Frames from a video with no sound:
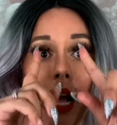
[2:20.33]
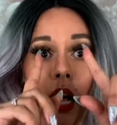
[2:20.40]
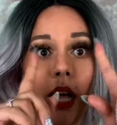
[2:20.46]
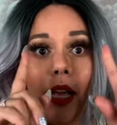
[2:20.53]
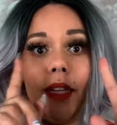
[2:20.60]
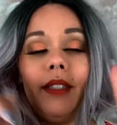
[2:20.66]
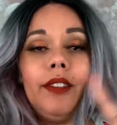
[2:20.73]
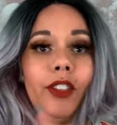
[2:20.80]

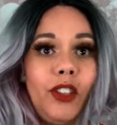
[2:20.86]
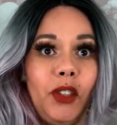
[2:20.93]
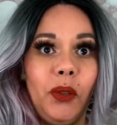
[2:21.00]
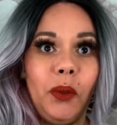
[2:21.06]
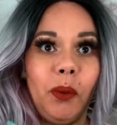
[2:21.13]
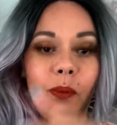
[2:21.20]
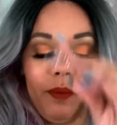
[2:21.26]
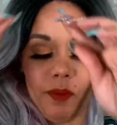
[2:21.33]
I
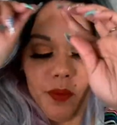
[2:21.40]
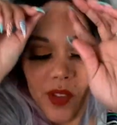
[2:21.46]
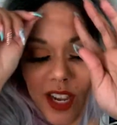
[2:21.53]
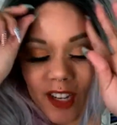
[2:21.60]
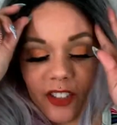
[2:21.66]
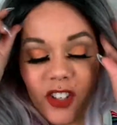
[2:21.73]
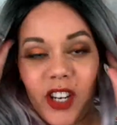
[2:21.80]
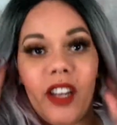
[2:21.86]
do
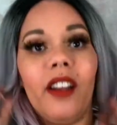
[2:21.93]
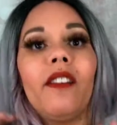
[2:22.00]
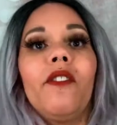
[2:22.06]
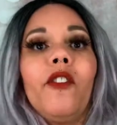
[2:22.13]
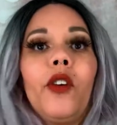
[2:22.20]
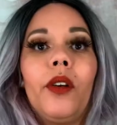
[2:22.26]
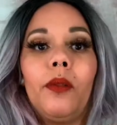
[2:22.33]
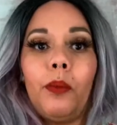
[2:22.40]
lash kit
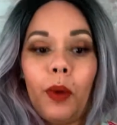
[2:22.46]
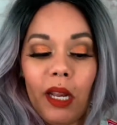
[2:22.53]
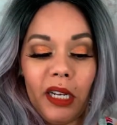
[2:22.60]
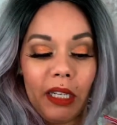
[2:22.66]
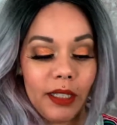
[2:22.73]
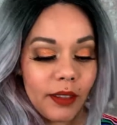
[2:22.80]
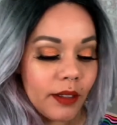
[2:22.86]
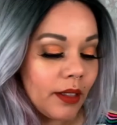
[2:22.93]
for
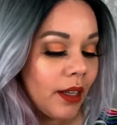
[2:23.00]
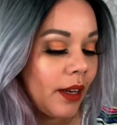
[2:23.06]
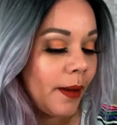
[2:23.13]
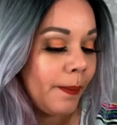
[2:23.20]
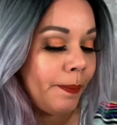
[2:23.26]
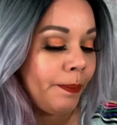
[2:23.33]
weddings.